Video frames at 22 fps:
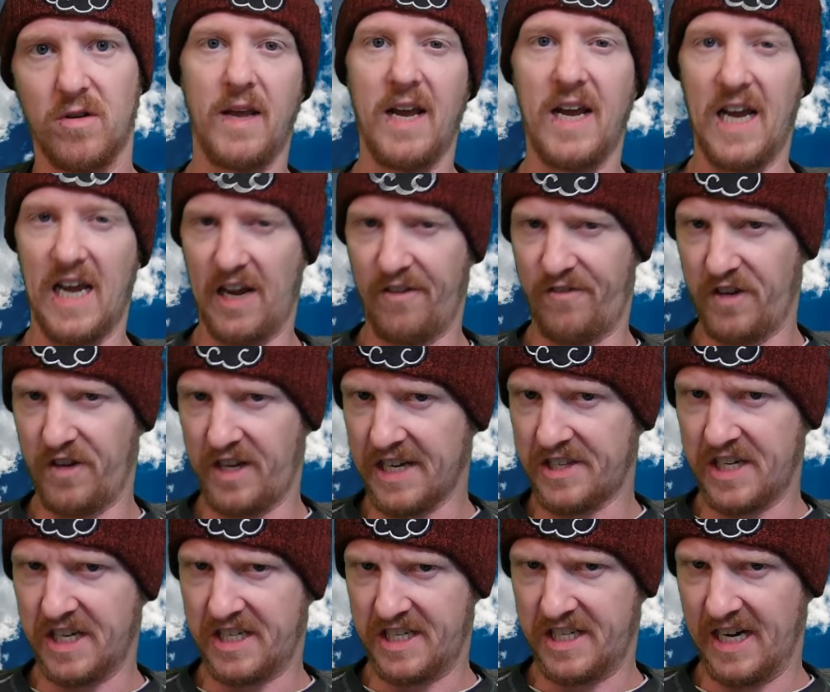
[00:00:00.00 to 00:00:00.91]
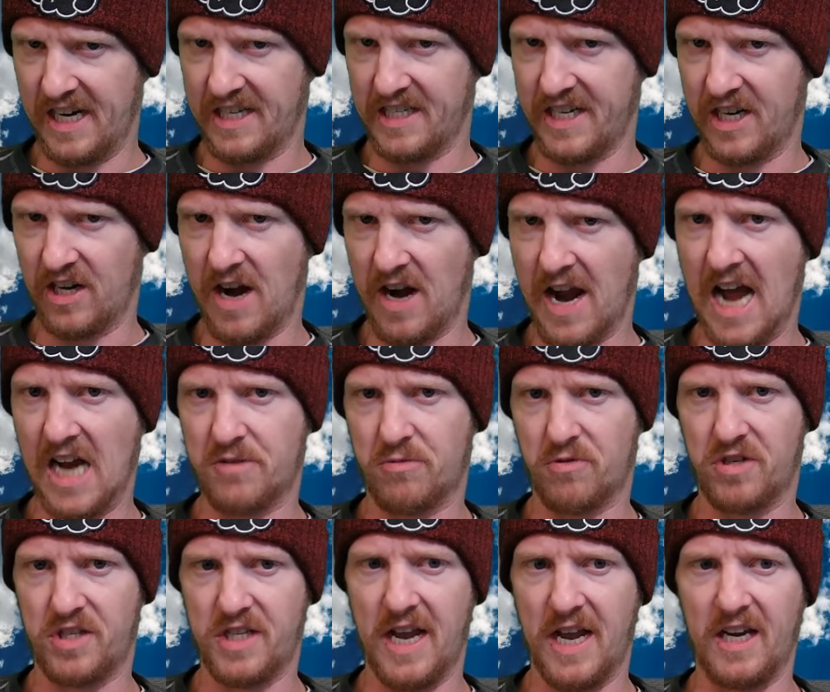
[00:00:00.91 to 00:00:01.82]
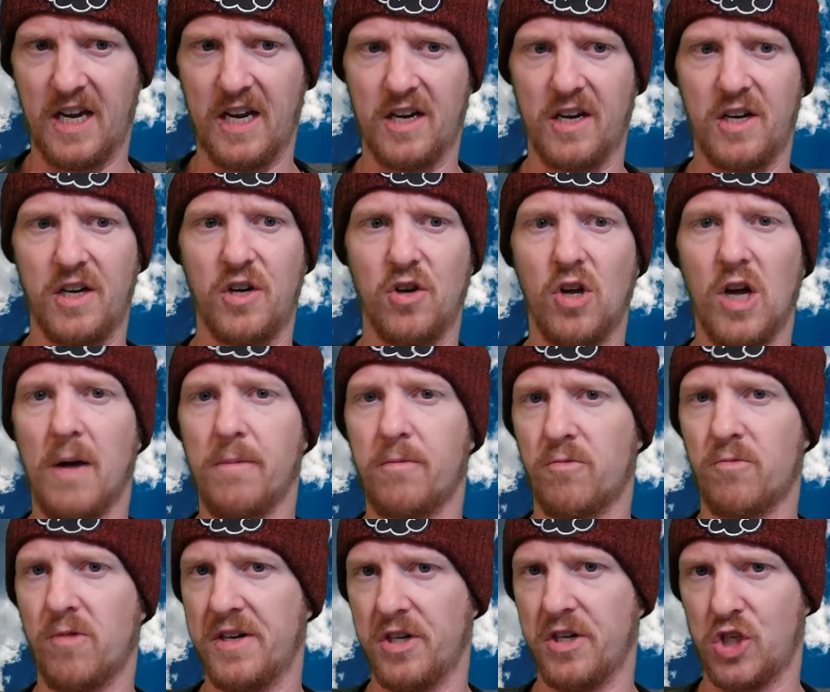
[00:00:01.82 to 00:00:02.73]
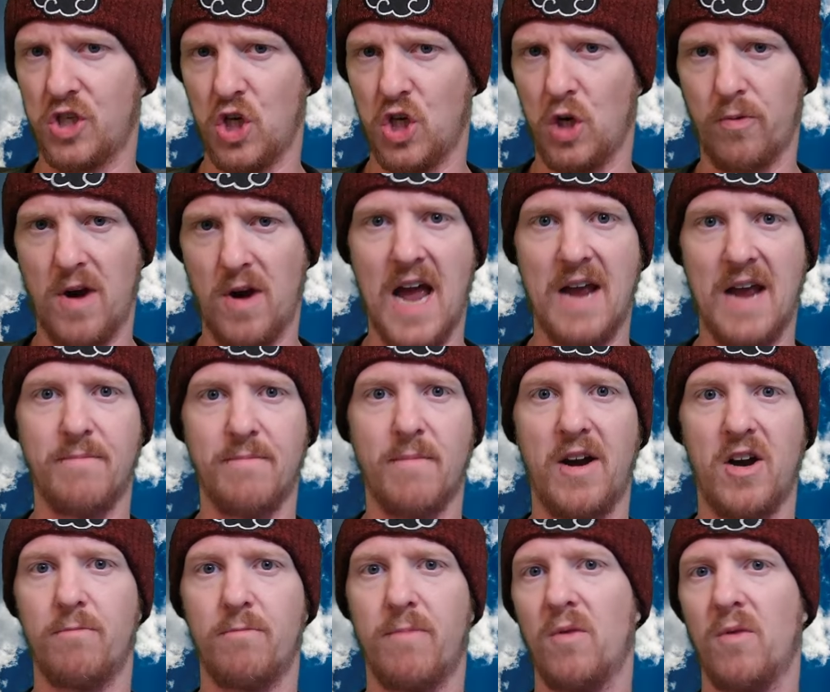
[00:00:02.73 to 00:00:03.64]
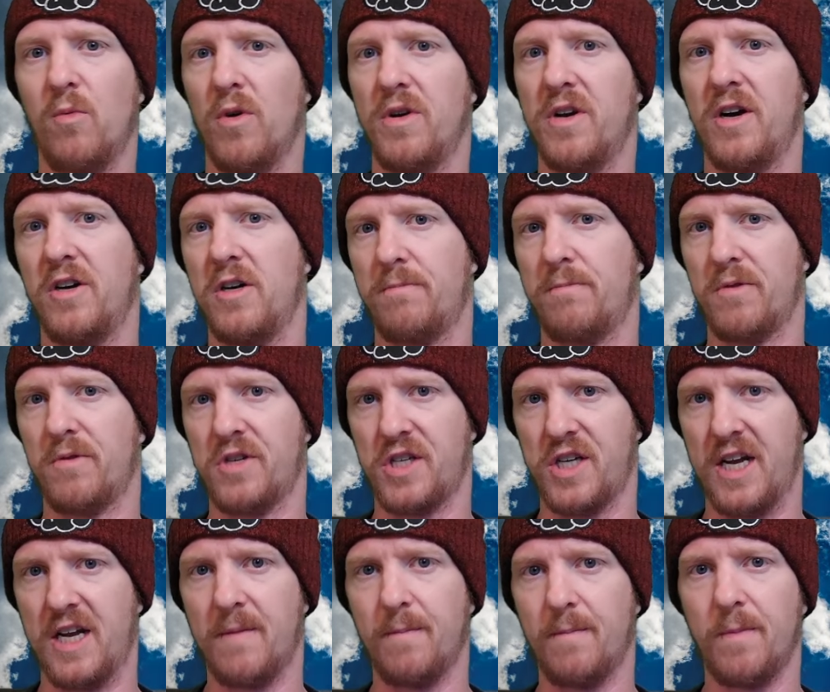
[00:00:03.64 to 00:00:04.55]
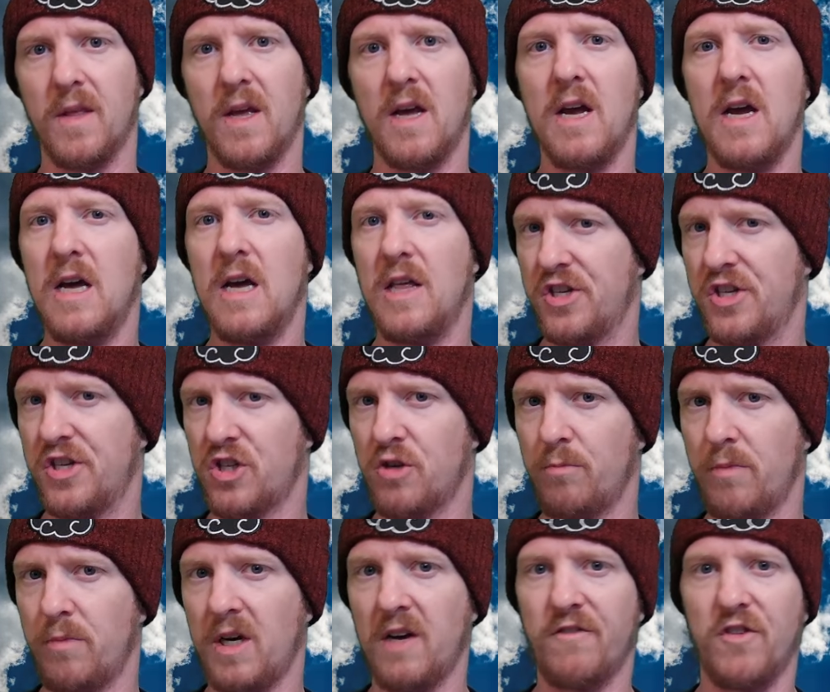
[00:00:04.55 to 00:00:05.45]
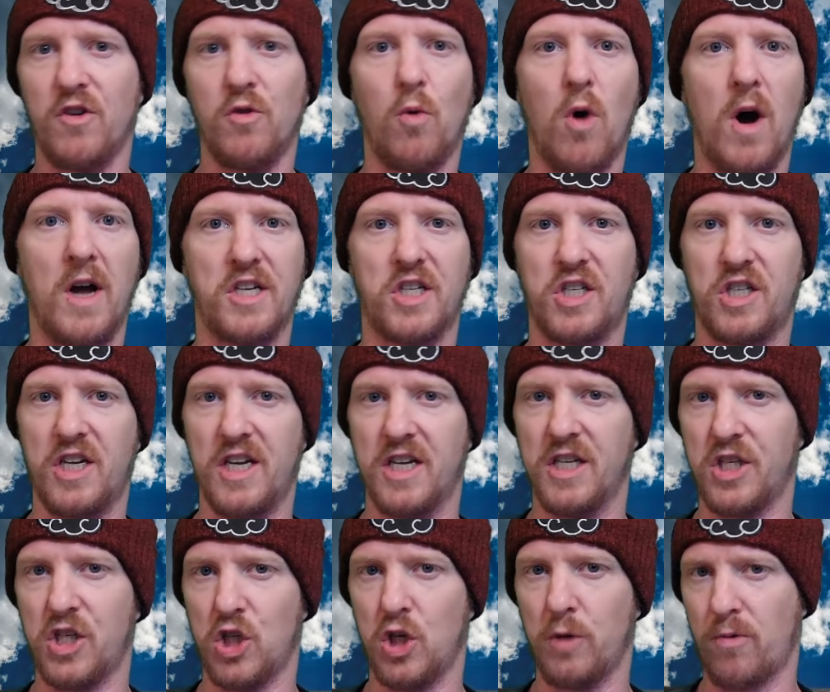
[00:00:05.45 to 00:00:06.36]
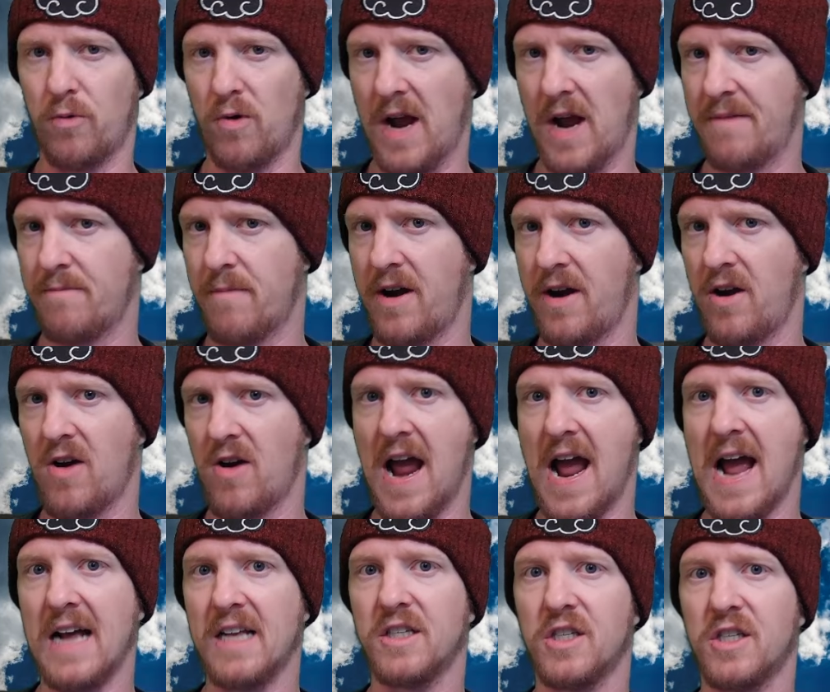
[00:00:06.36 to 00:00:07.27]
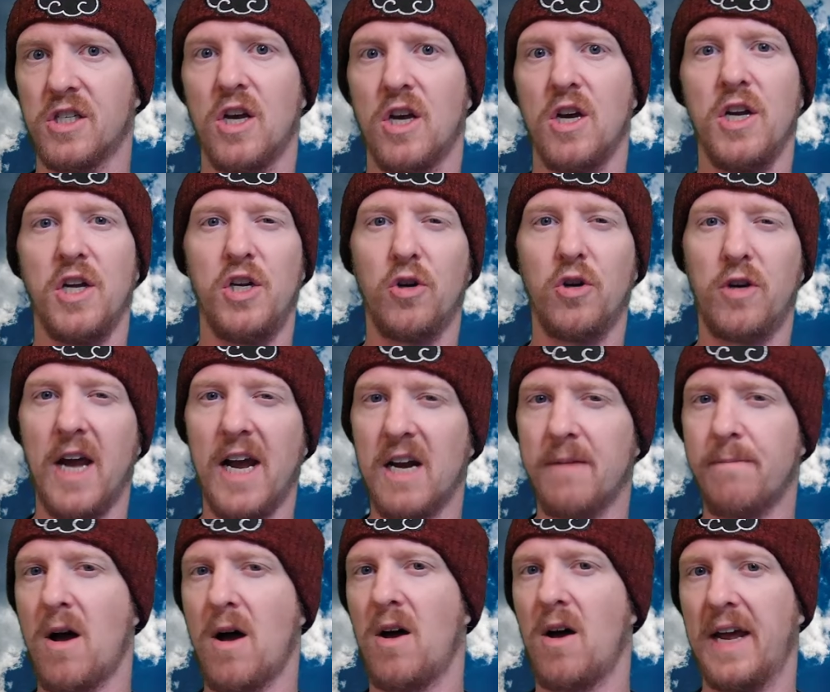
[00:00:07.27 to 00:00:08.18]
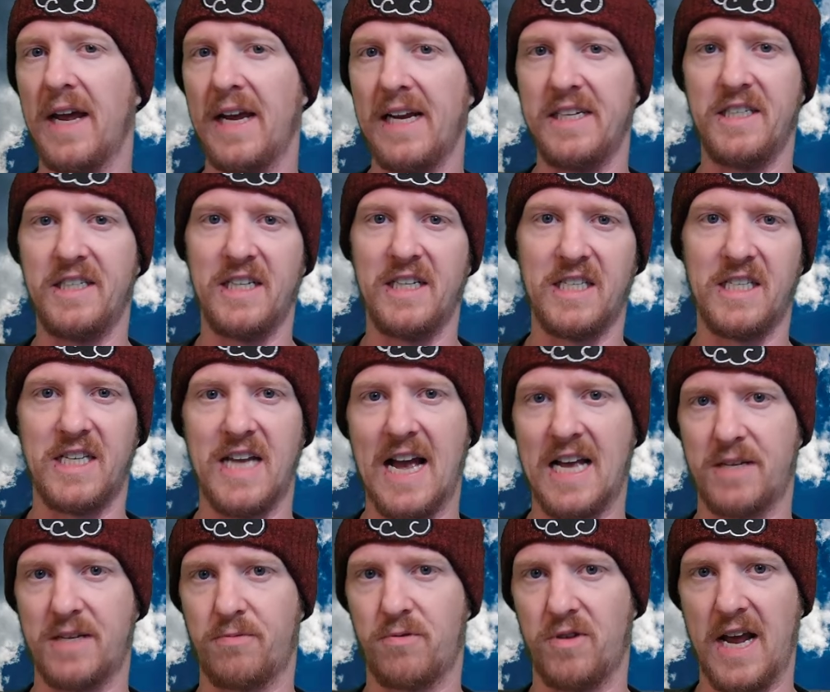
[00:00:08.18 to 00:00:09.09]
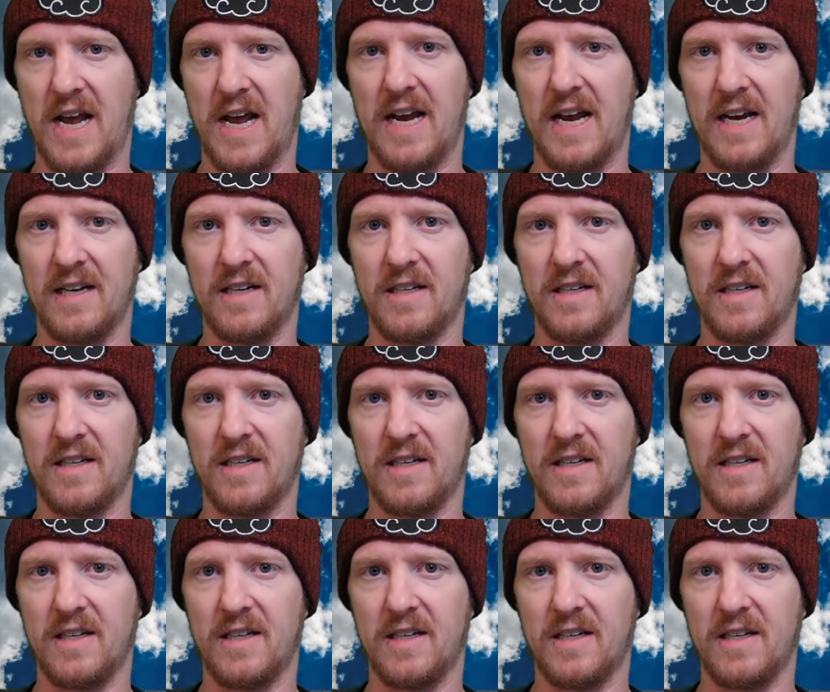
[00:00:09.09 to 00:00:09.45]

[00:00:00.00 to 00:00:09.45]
If you get to 10 terahash per second, you'll upgrade your super ad miner by 100%. This will mean if you watch 10 super ad miner ads, you'll gain about 18 sats per day.